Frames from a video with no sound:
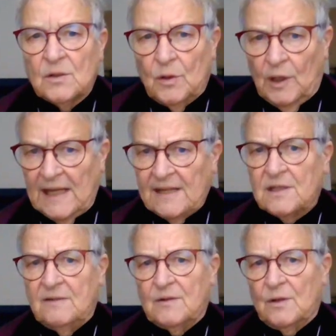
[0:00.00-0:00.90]
to
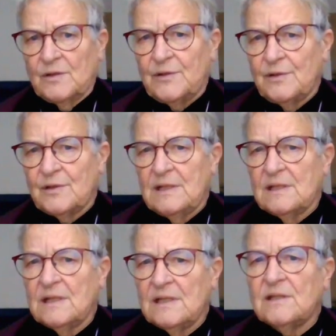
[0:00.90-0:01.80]
collective
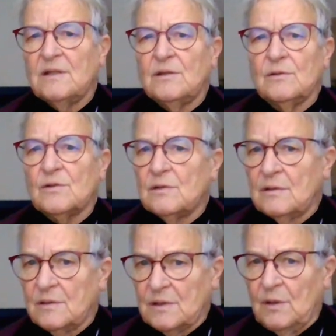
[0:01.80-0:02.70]
consciences,
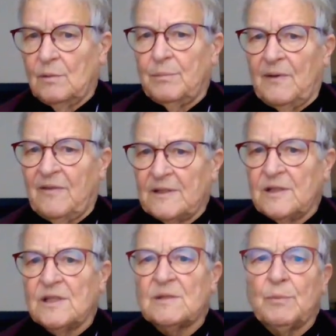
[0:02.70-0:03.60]
institutions, so
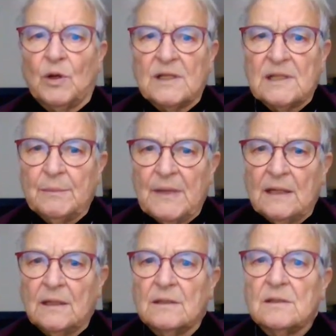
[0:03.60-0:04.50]
funders,
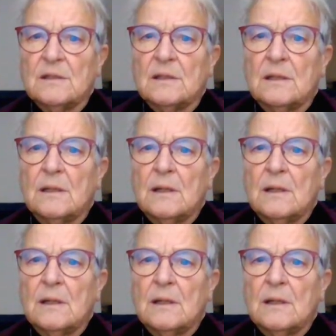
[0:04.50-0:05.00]
policymakers.